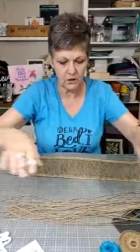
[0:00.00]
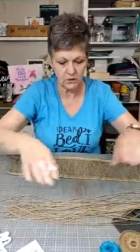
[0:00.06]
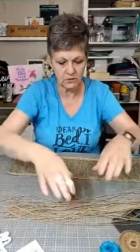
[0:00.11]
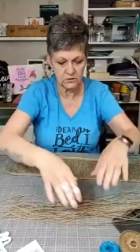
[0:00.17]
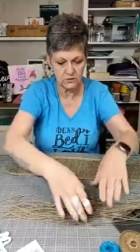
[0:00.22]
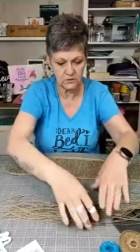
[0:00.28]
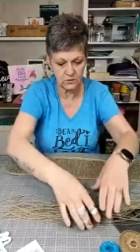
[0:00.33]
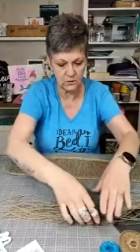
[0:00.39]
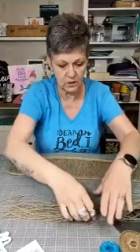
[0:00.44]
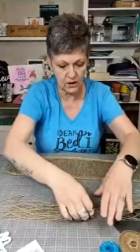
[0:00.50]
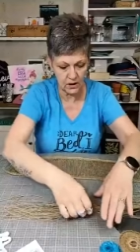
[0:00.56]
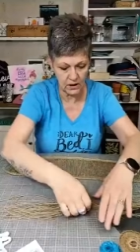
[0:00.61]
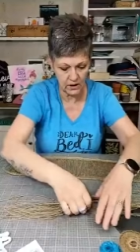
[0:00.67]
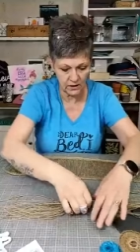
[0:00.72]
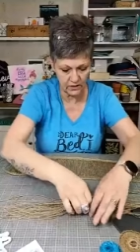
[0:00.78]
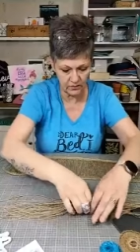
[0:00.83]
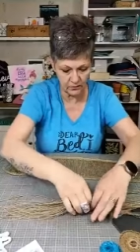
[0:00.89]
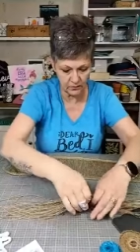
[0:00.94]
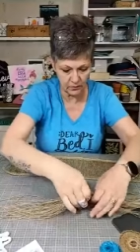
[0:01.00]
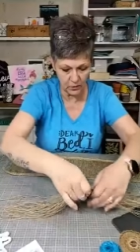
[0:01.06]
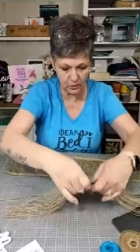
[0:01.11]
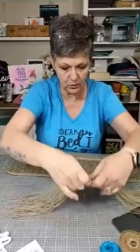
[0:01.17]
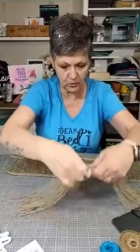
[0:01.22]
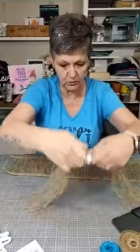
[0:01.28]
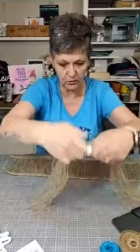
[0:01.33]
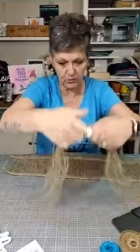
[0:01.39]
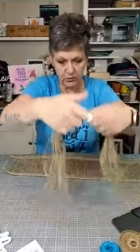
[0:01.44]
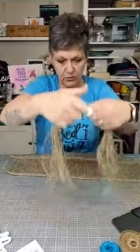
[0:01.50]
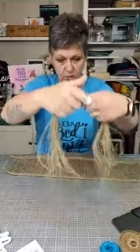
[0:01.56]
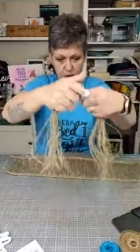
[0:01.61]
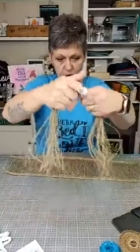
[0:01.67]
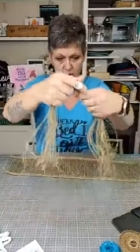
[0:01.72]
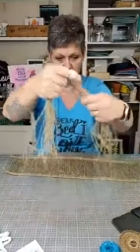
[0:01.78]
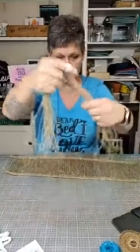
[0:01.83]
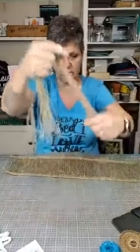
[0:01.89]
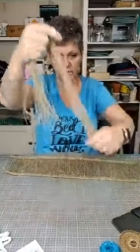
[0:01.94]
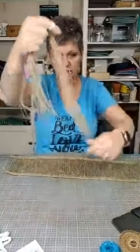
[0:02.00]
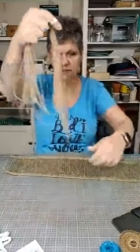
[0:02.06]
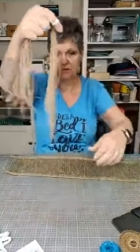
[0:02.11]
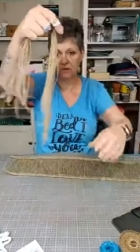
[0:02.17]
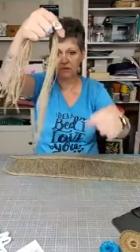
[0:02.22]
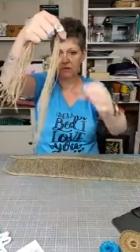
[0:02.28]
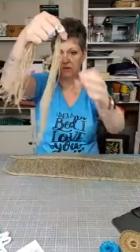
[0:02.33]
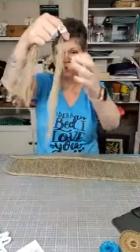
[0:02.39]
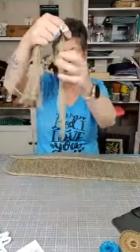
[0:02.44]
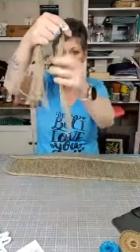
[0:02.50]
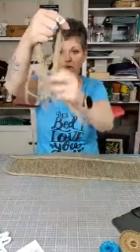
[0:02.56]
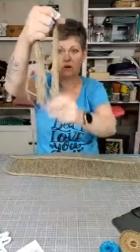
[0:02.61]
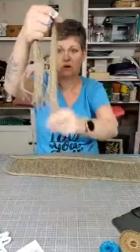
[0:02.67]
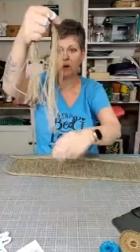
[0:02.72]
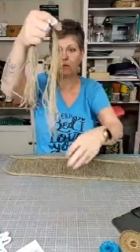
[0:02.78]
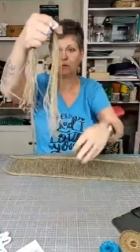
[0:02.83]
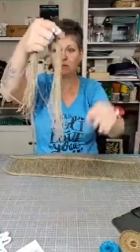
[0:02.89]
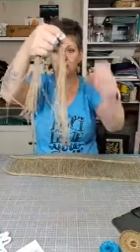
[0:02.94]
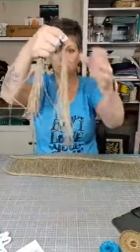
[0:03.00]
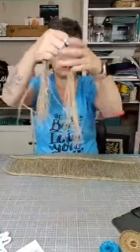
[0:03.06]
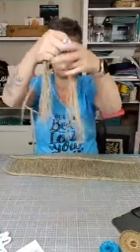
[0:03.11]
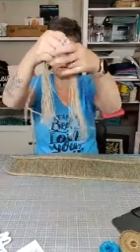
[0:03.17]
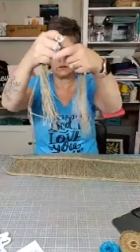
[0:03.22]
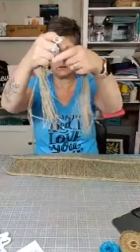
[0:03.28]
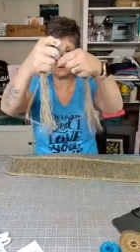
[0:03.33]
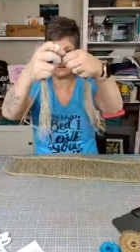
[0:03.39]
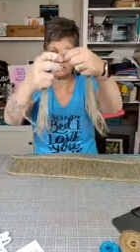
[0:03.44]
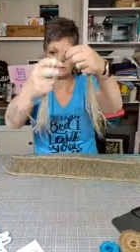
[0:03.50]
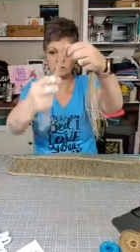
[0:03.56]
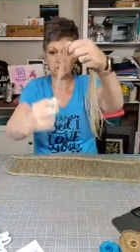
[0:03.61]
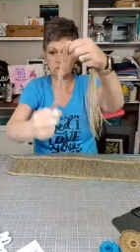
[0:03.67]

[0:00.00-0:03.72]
so I have pulled all these. So now I'm just going to